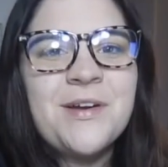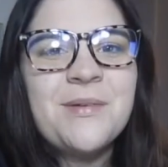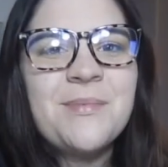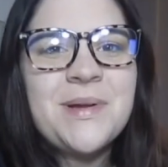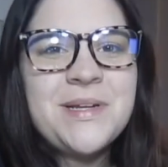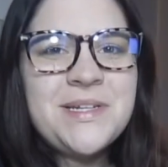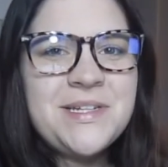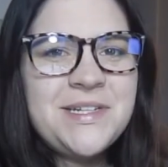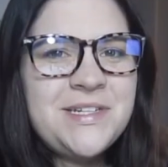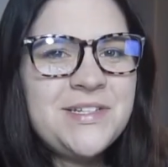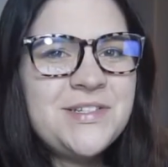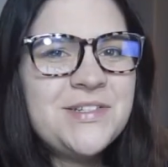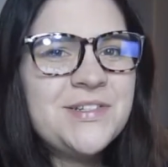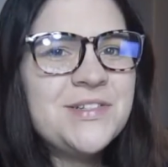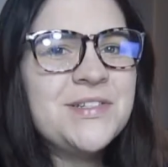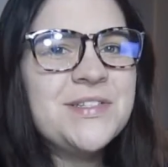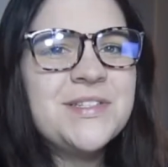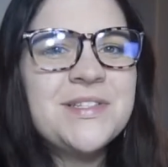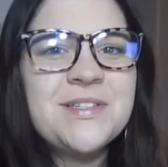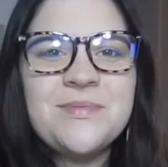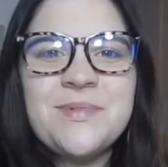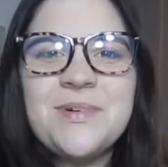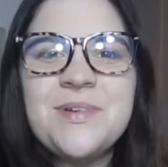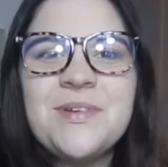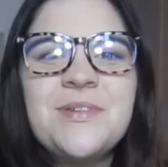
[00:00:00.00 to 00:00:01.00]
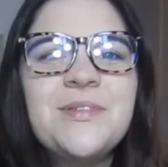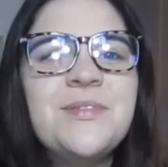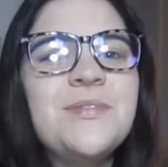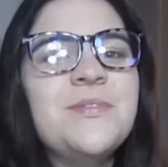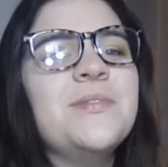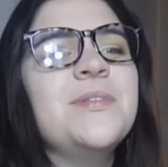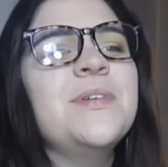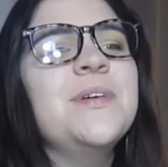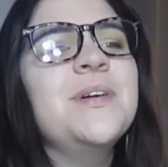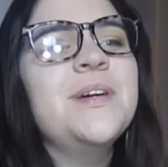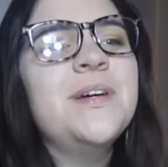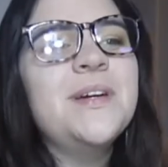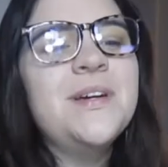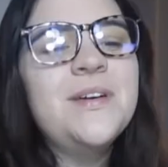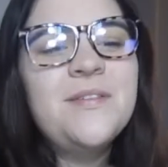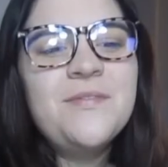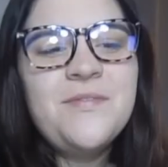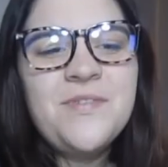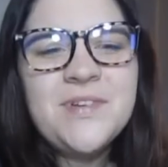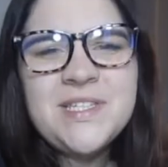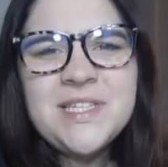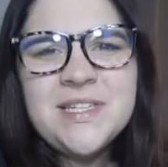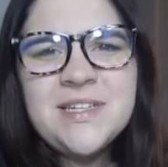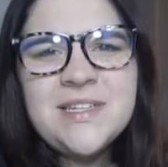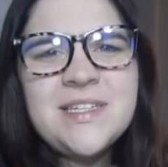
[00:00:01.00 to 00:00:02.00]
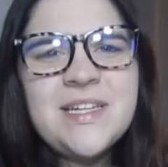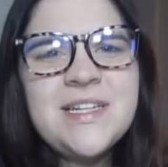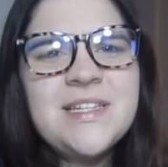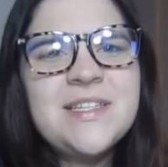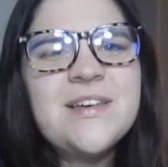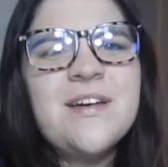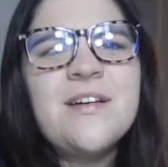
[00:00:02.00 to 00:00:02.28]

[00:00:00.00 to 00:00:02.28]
My teacher is the one who facilitates